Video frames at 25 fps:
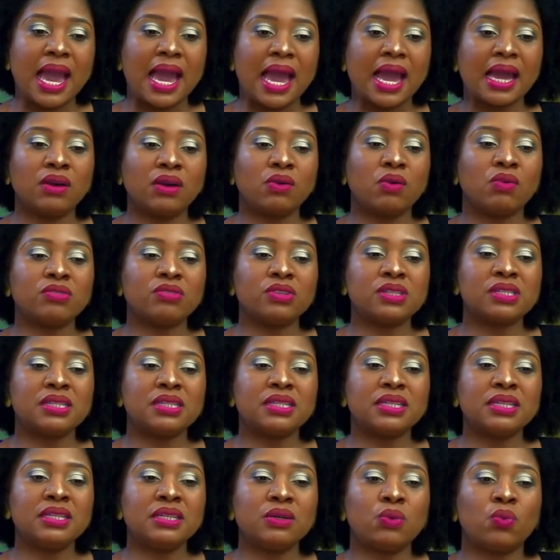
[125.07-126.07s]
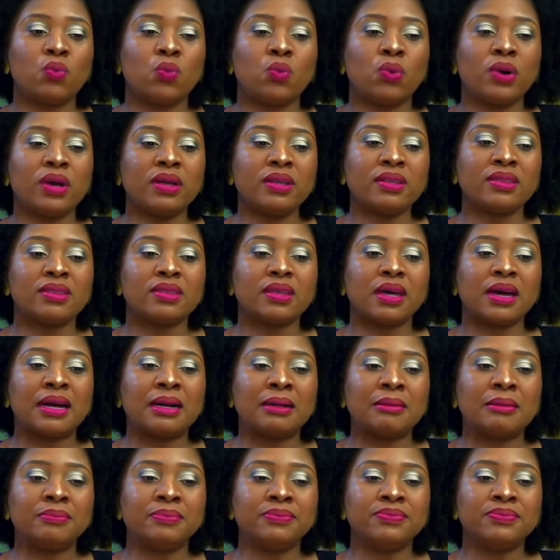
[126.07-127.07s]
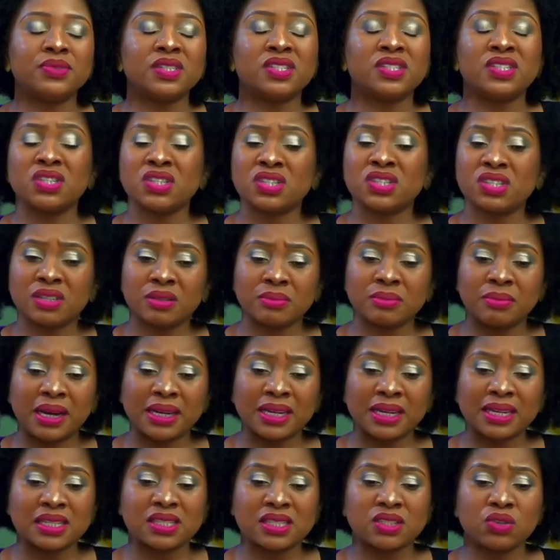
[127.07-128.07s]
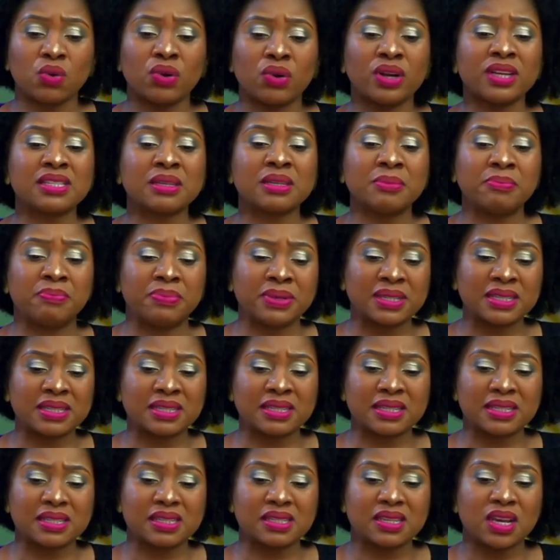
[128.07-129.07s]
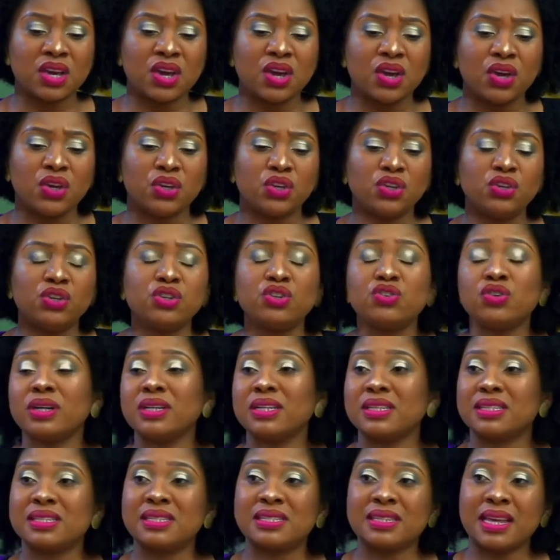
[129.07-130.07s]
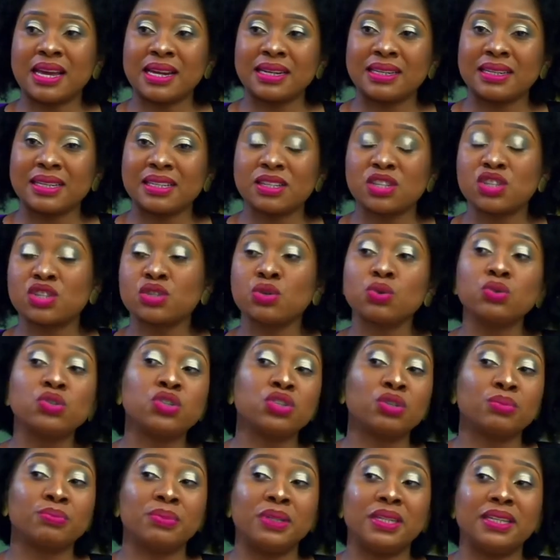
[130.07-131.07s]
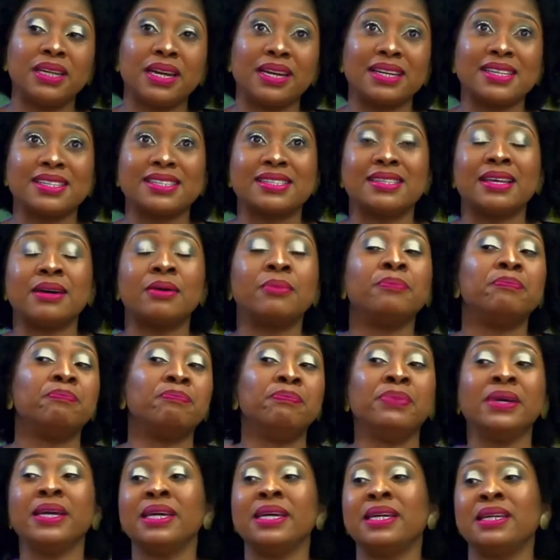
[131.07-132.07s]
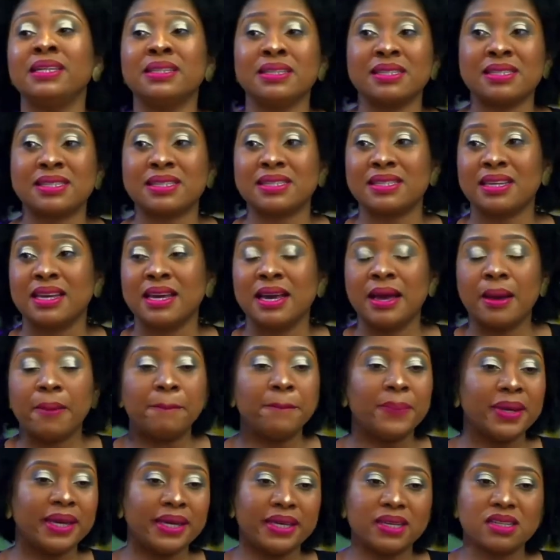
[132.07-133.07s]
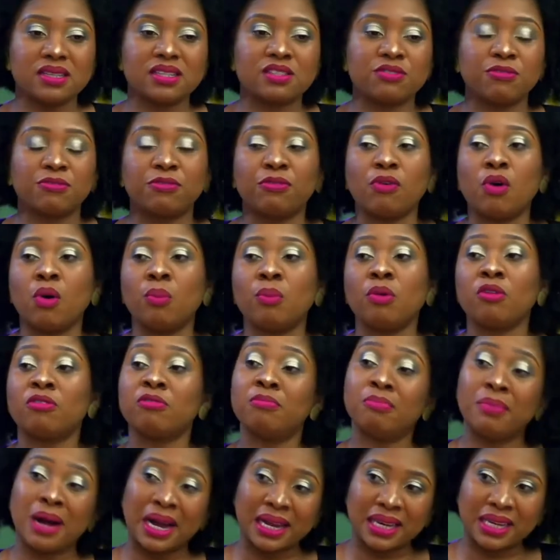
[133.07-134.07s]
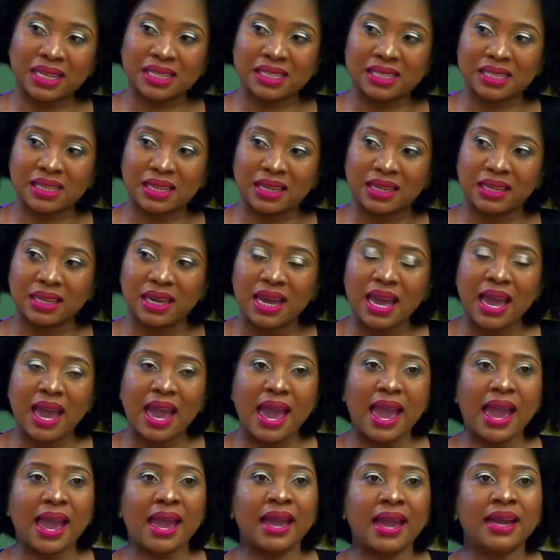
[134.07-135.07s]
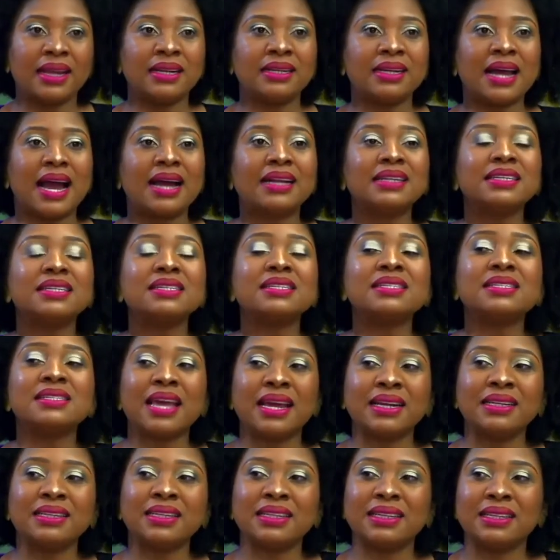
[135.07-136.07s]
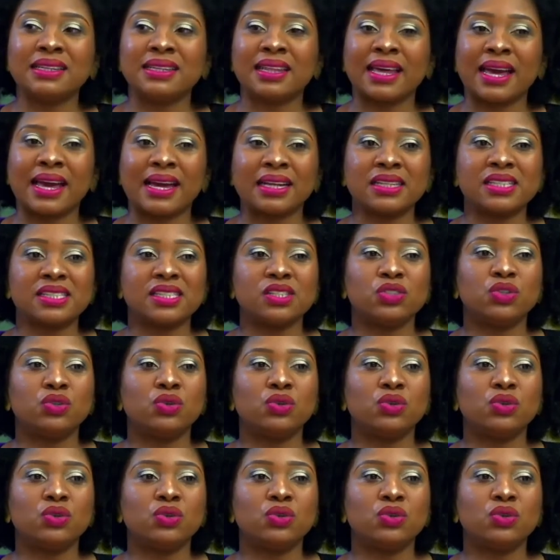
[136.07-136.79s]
And obviously with digital marketing, or as a business, you need to understand that social media is the biggest form of marketing, and understanding that